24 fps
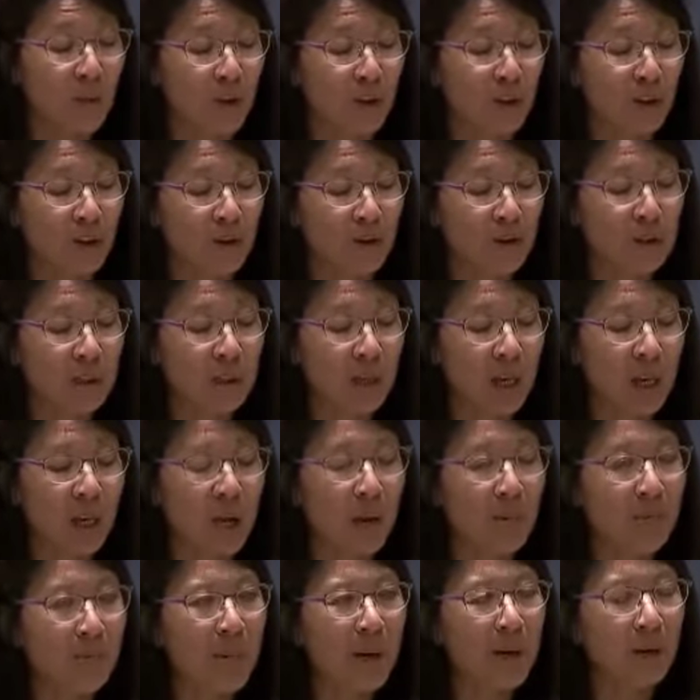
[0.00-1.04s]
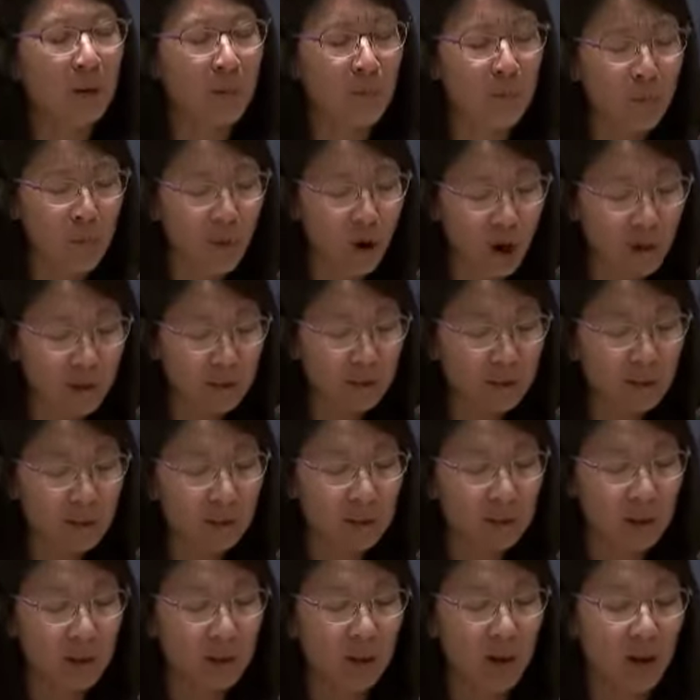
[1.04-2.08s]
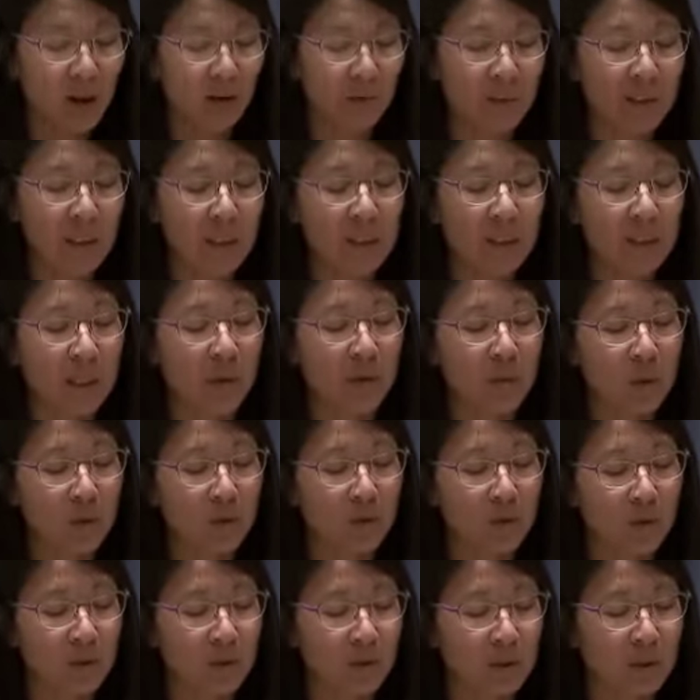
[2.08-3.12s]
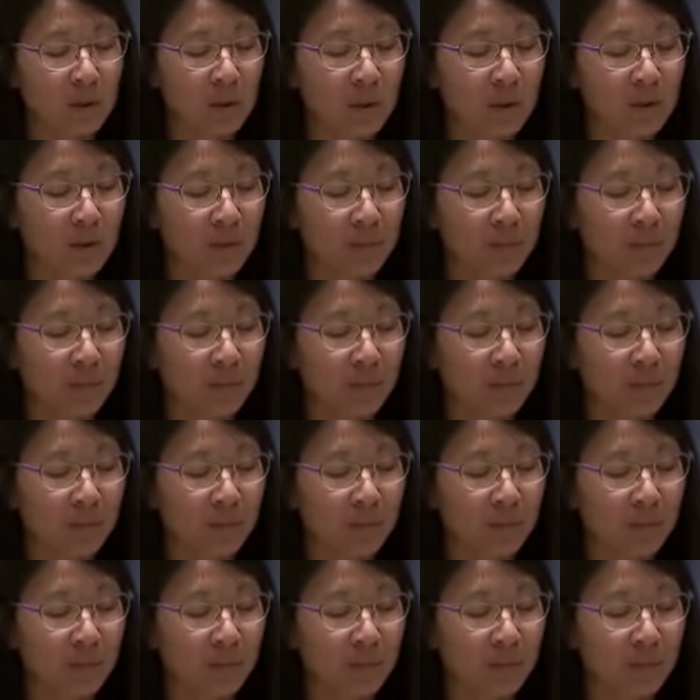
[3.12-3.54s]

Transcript: workers bear the brunt of these abuses.